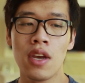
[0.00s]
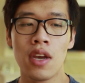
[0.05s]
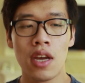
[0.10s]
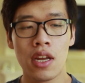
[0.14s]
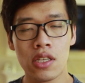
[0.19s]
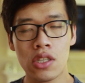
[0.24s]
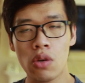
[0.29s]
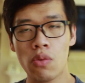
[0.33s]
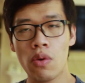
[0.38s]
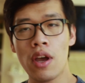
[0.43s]

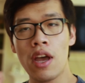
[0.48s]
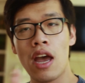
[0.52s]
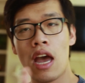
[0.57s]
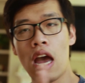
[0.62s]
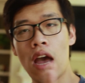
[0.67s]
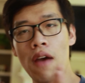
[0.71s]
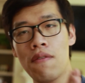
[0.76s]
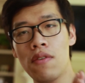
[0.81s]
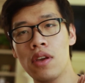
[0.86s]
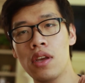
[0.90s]
And so
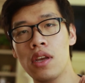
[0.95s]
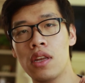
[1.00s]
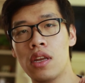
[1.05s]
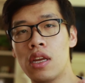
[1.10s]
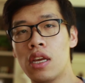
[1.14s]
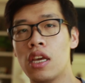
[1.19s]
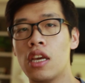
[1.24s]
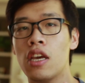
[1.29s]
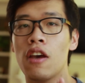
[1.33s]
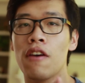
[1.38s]
having an
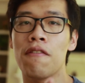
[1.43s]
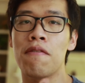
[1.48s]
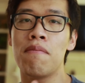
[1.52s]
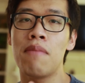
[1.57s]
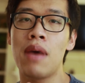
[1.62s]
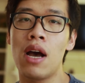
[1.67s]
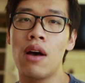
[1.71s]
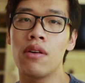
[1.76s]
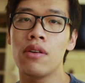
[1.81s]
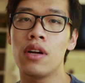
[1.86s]
EF
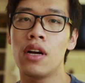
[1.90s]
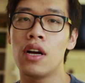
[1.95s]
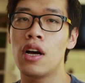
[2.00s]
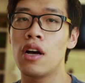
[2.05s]
mount